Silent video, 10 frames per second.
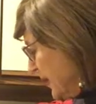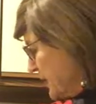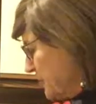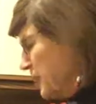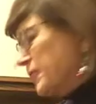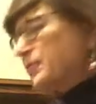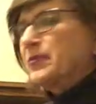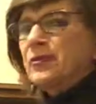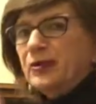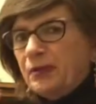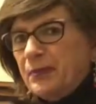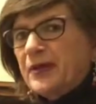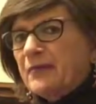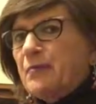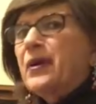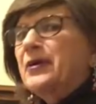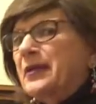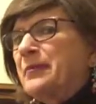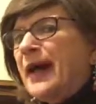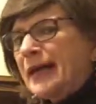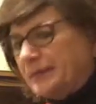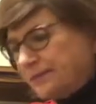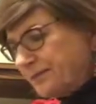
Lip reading: It's smooth. A little bit of a burn at the back.